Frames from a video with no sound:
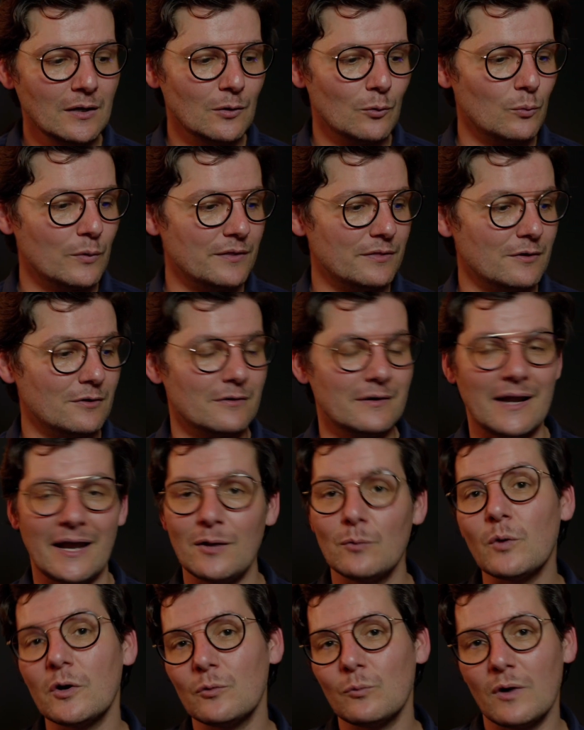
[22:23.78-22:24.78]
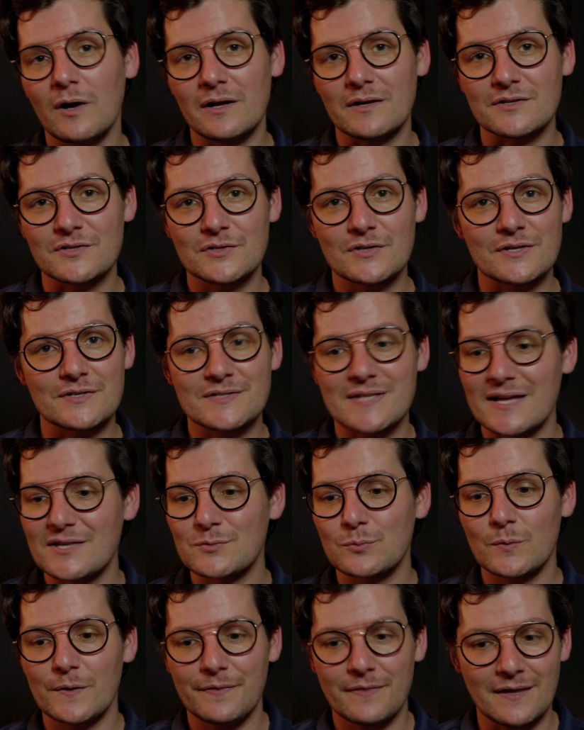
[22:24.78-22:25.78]
with your 911s, because that's
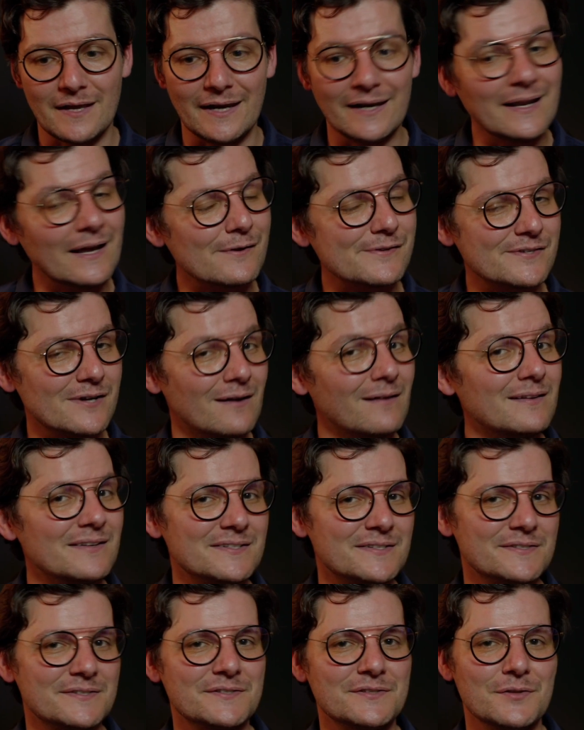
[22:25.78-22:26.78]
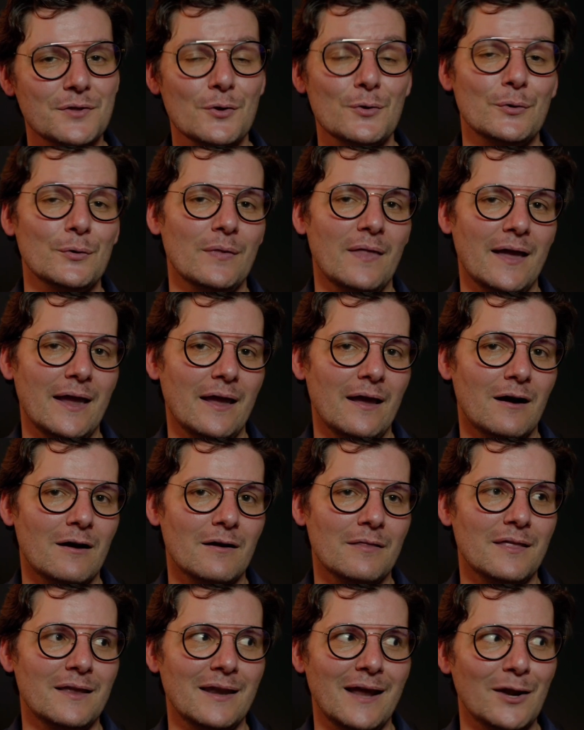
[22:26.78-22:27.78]
what the in-house artists do. They are
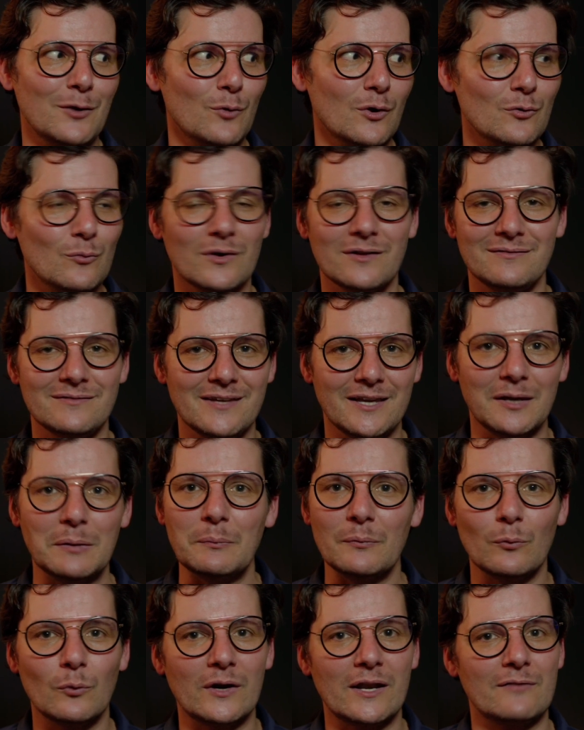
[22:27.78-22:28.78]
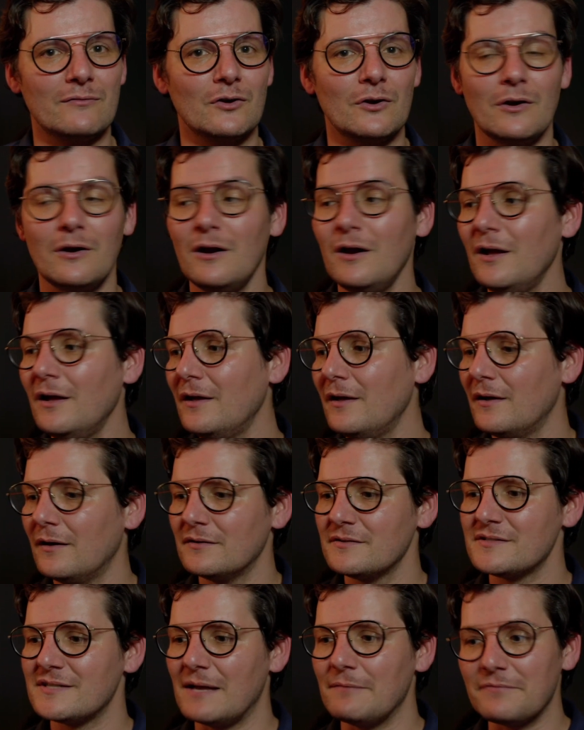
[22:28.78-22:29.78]
the 911 team. Whenever
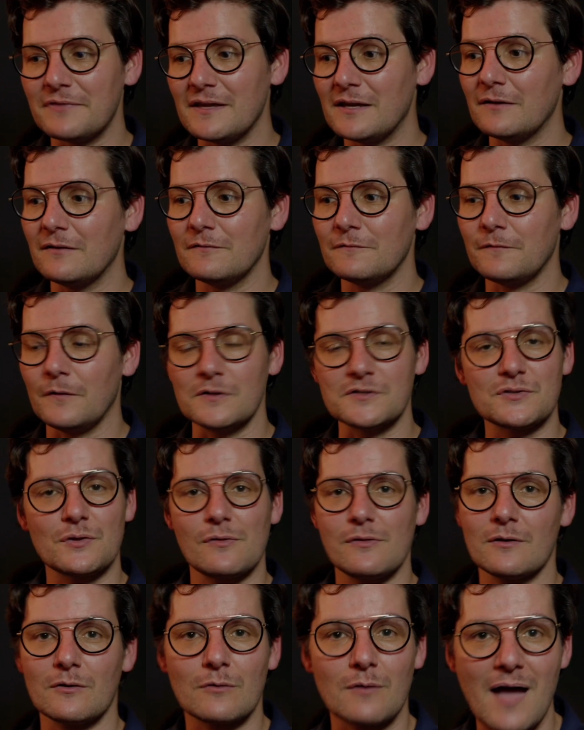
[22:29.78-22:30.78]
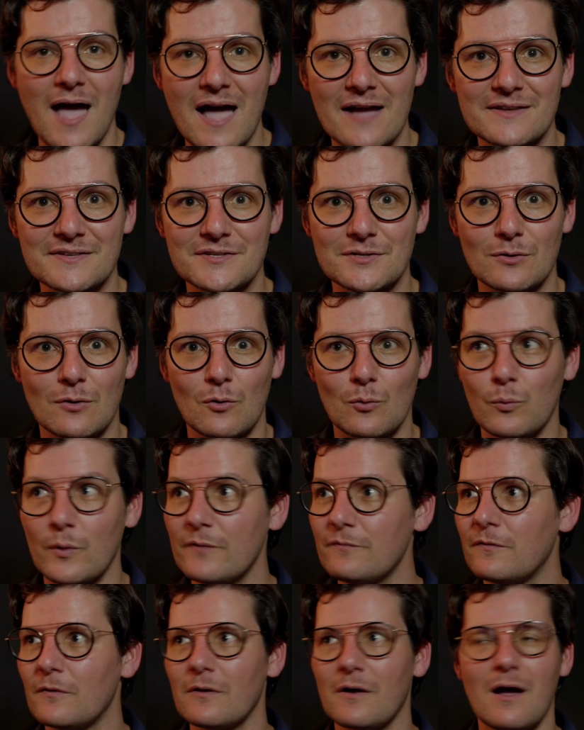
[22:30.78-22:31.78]
something falls through the cracks or we
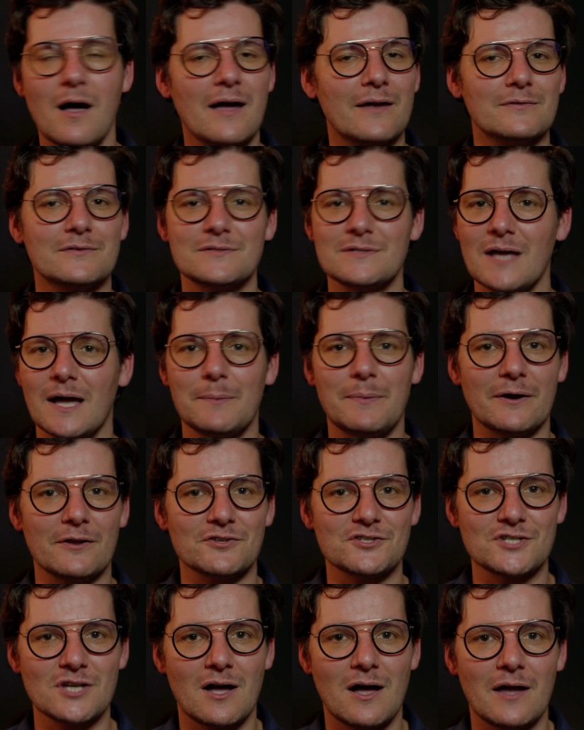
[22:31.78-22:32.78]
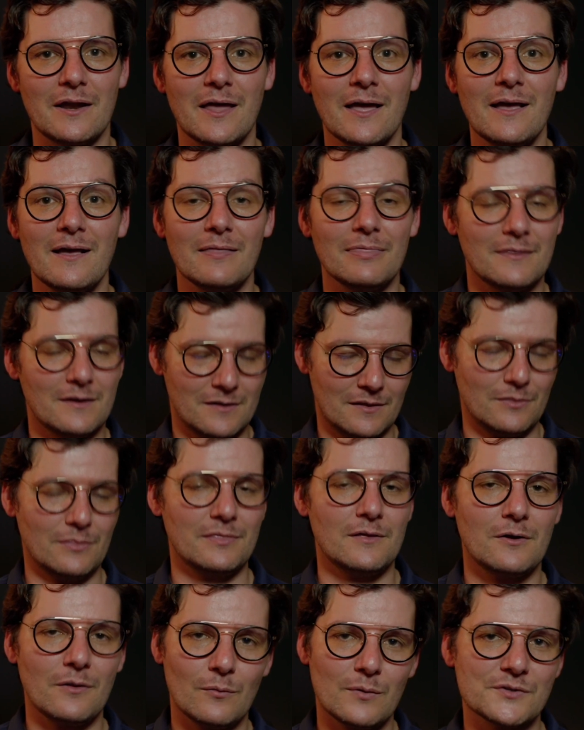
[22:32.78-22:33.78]
forgot about a shot,
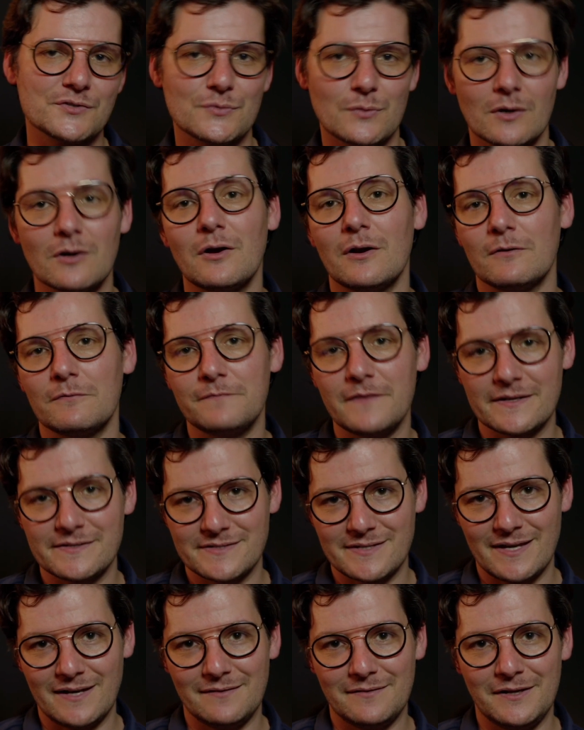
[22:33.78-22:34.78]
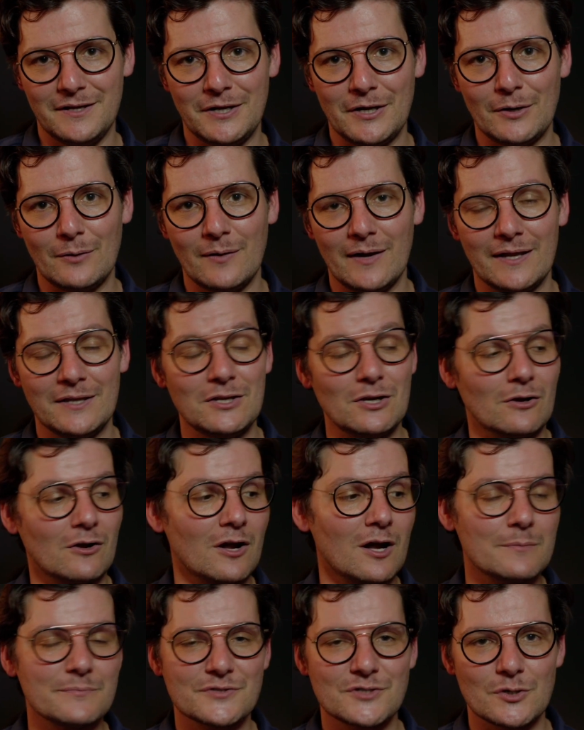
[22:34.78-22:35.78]
they're the ones who are going to fix it, and your
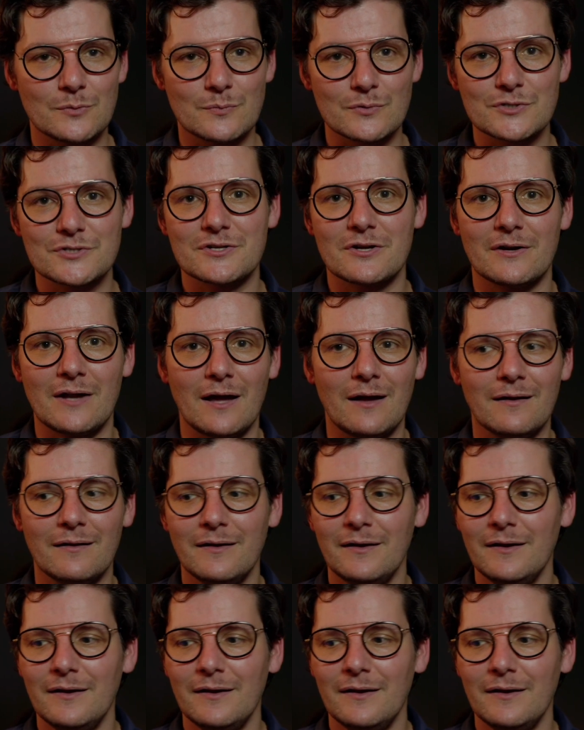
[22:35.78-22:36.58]
comp soup who's going to